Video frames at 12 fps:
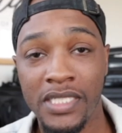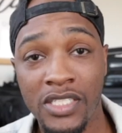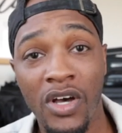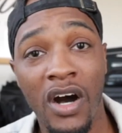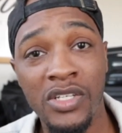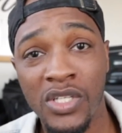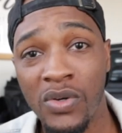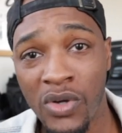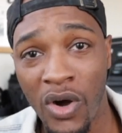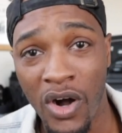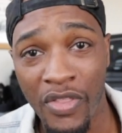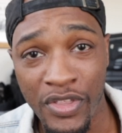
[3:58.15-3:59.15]
is also
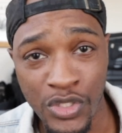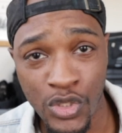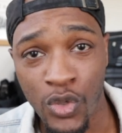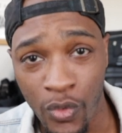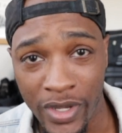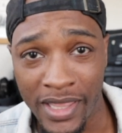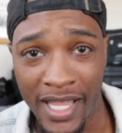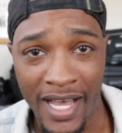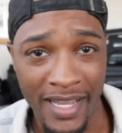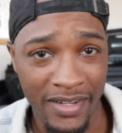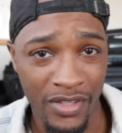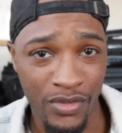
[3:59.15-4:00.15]
called the
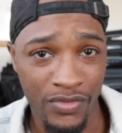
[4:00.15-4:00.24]
storyline of the